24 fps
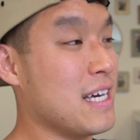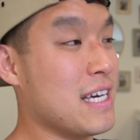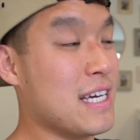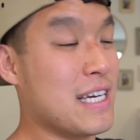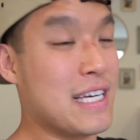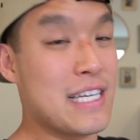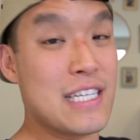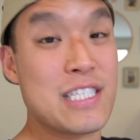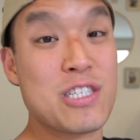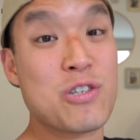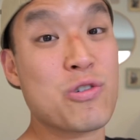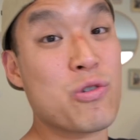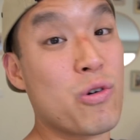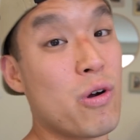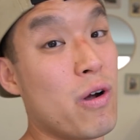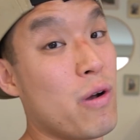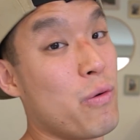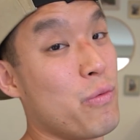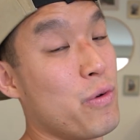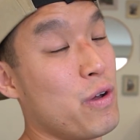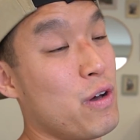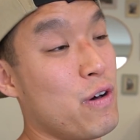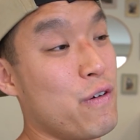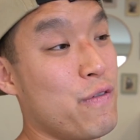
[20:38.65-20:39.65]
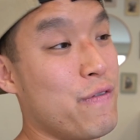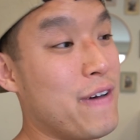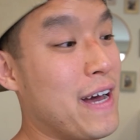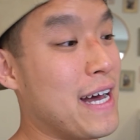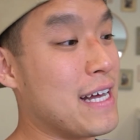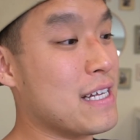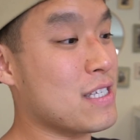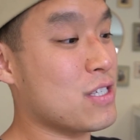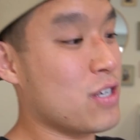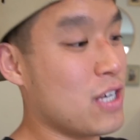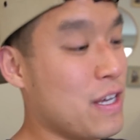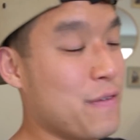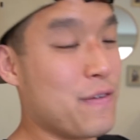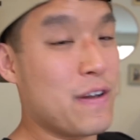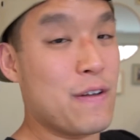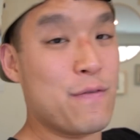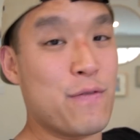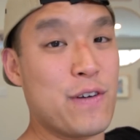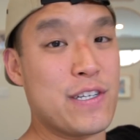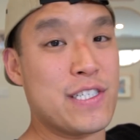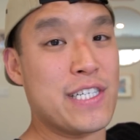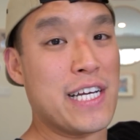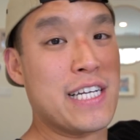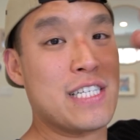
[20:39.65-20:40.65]
he's growing real fast. So even
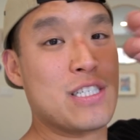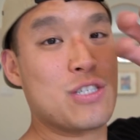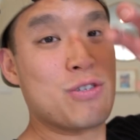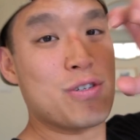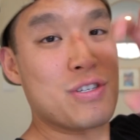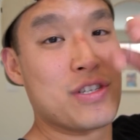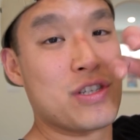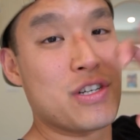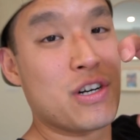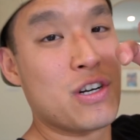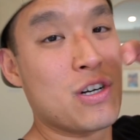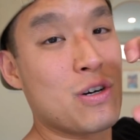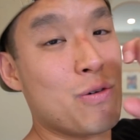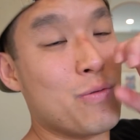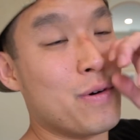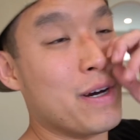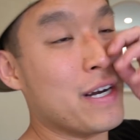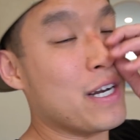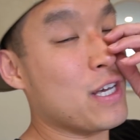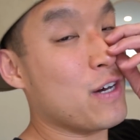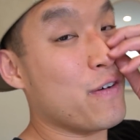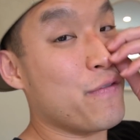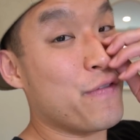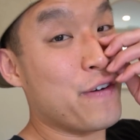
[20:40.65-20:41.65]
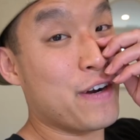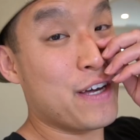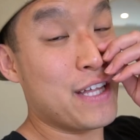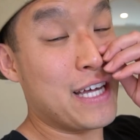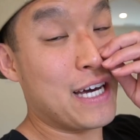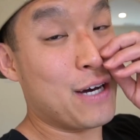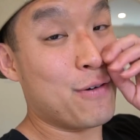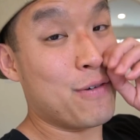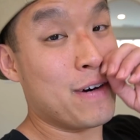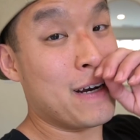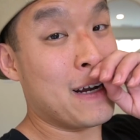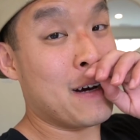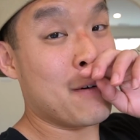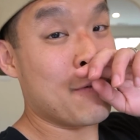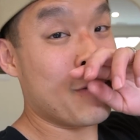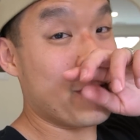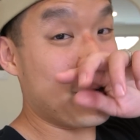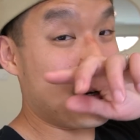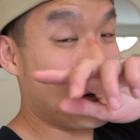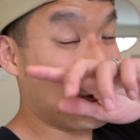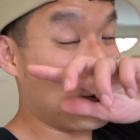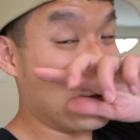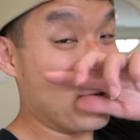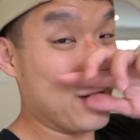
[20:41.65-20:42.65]
if we change it to a circle one, he'll figure that one out
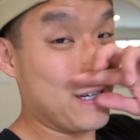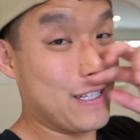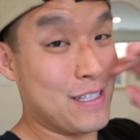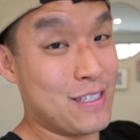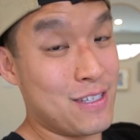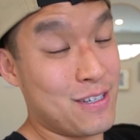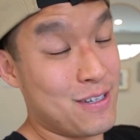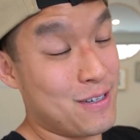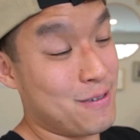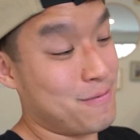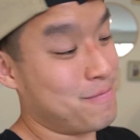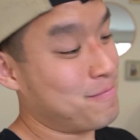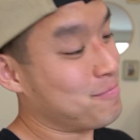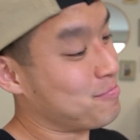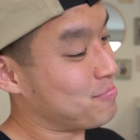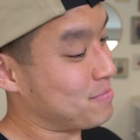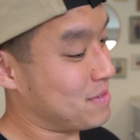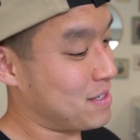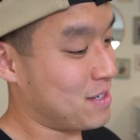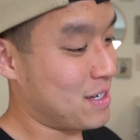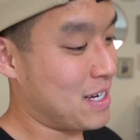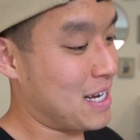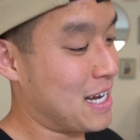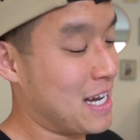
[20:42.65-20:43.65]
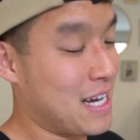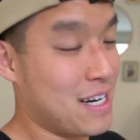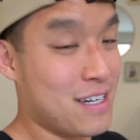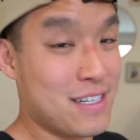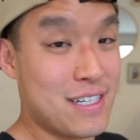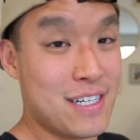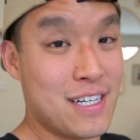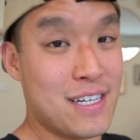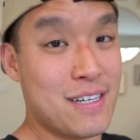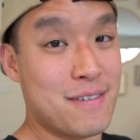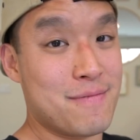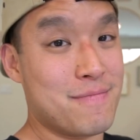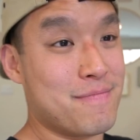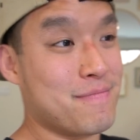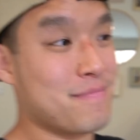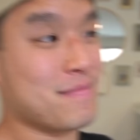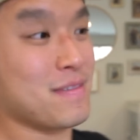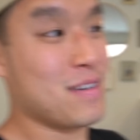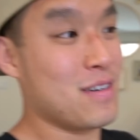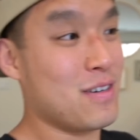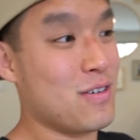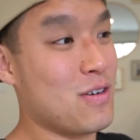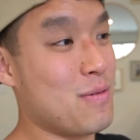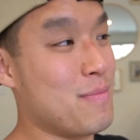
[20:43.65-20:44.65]
real quick too. I don't know.
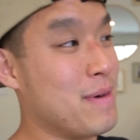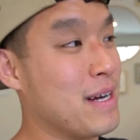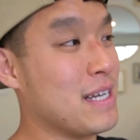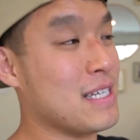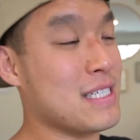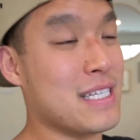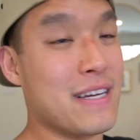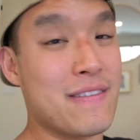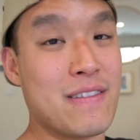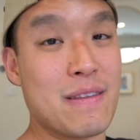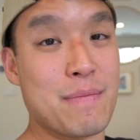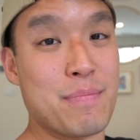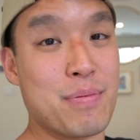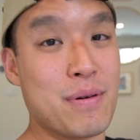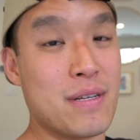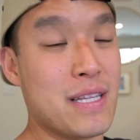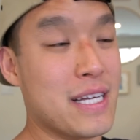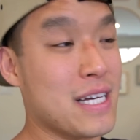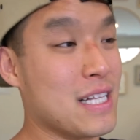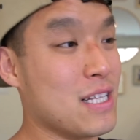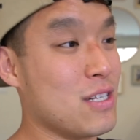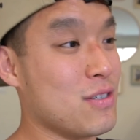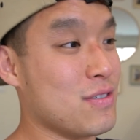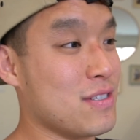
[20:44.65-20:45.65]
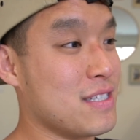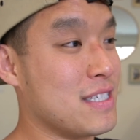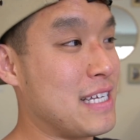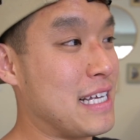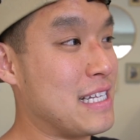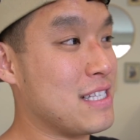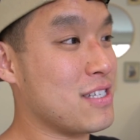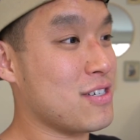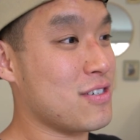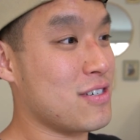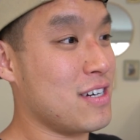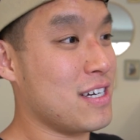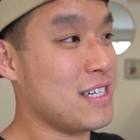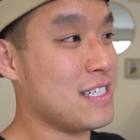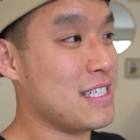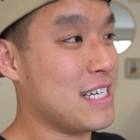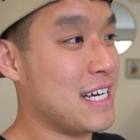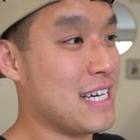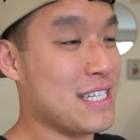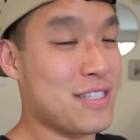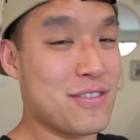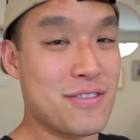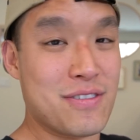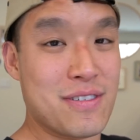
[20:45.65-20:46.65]
We might just have to put like a little sensor on his
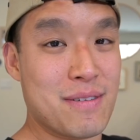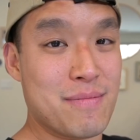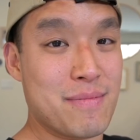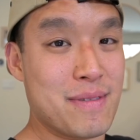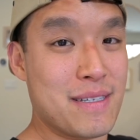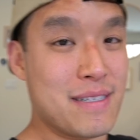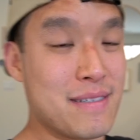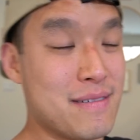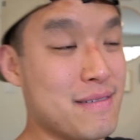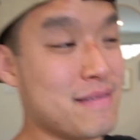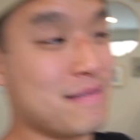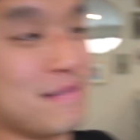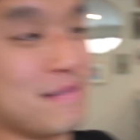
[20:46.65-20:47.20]
ass or something.